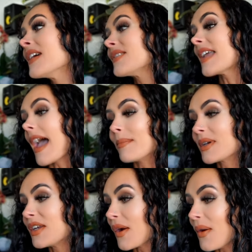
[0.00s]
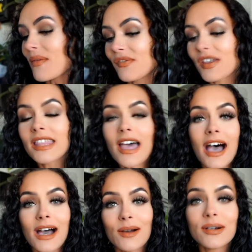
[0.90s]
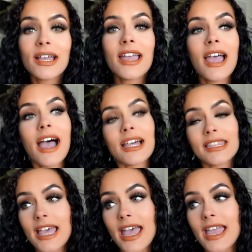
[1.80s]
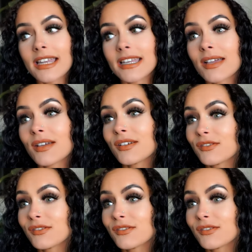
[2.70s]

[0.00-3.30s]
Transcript: So yeah, I'm going to go and figure that out and then